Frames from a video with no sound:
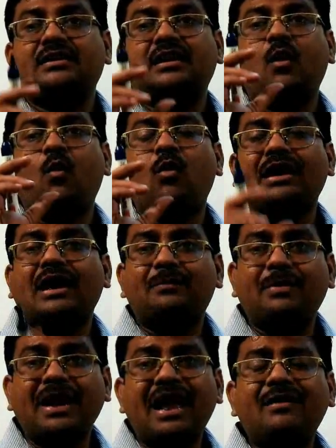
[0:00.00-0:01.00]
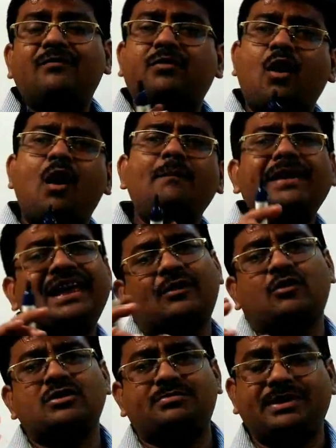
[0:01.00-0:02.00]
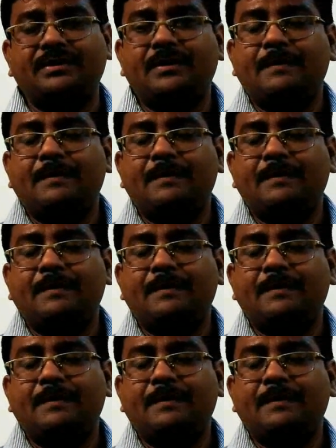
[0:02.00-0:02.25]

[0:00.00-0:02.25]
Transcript: the ordered pair from A cross B.